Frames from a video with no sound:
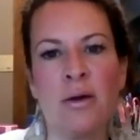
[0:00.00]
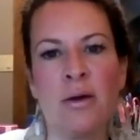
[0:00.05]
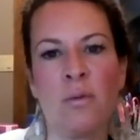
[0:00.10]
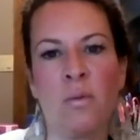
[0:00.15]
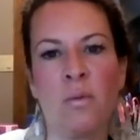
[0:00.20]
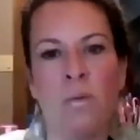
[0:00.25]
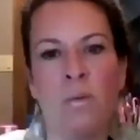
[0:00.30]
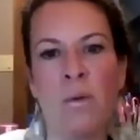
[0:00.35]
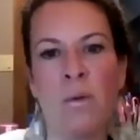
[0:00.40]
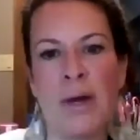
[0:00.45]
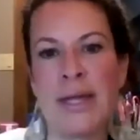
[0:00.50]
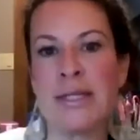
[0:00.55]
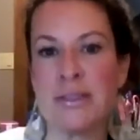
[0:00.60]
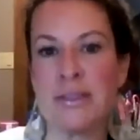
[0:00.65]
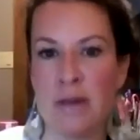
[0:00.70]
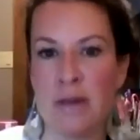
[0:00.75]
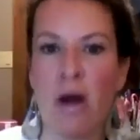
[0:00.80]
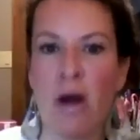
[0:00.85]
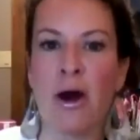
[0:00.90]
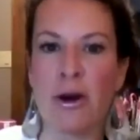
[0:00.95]
what is
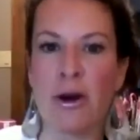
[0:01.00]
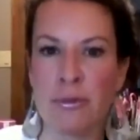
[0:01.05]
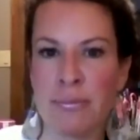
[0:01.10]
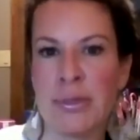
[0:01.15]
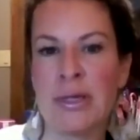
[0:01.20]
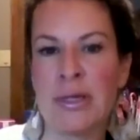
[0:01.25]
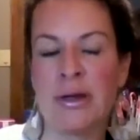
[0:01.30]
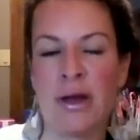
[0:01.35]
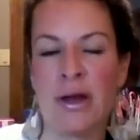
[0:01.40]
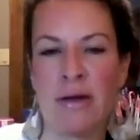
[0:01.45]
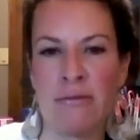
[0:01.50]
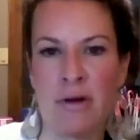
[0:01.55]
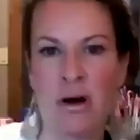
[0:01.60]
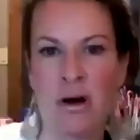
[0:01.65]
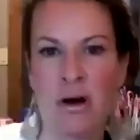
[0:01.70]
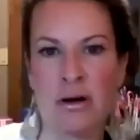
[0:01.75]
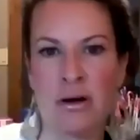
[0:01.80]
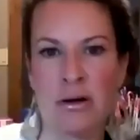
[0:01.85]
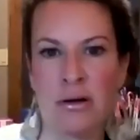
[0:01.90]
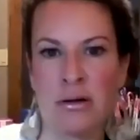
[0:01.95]
the heartbeat
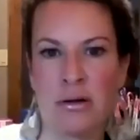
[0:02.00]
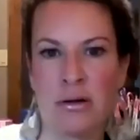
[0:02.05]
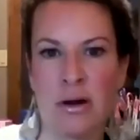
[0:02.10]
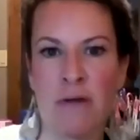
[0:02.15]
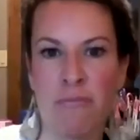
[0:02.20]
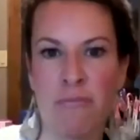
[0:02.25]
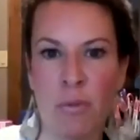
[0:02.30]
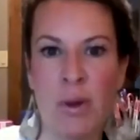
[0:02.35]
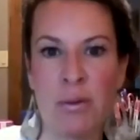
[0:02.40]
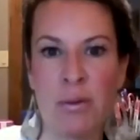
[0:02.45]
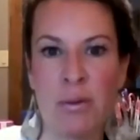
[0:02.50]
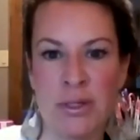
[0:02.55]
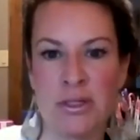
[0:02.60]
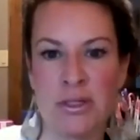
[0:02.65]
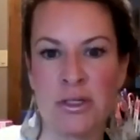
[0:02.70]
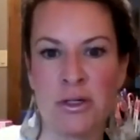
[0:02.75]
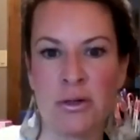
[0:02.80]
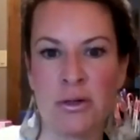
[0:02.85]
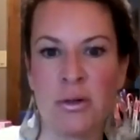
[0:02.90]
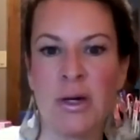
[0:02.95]
of what we
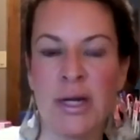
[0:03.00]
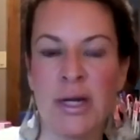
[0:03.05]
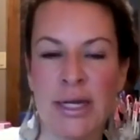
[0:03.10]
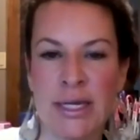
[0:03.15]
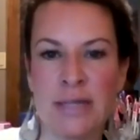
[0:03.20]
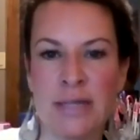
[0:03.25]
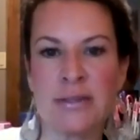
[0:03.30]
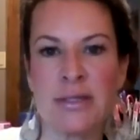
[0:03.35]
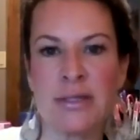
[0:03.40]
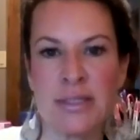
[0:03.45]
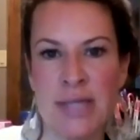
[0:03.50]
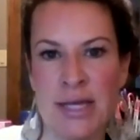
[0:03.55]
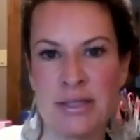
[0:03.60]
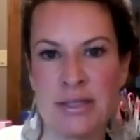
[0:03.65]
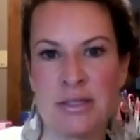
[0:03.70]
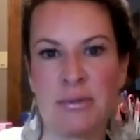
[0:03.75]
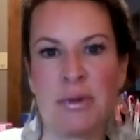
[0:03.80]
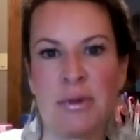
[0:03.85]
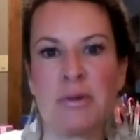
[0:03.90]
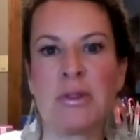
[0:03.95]
do is the
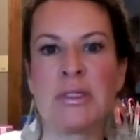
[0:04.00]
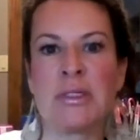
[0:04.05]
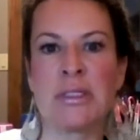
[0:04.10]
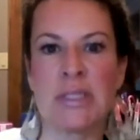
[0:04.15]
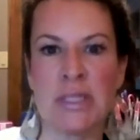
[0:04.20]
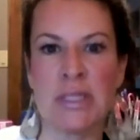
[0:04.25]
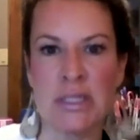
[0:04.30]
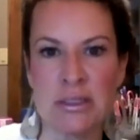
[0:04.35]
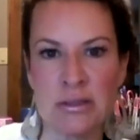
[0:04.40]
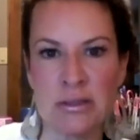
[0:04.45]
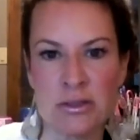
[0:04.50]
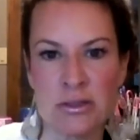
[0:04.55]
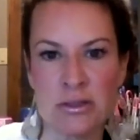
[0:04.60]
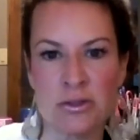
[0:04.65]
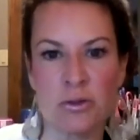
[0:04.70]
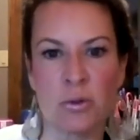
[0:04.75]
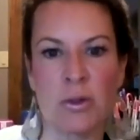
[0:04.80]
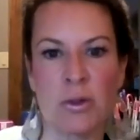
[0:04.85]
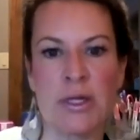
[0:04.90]
testimonies, is the story.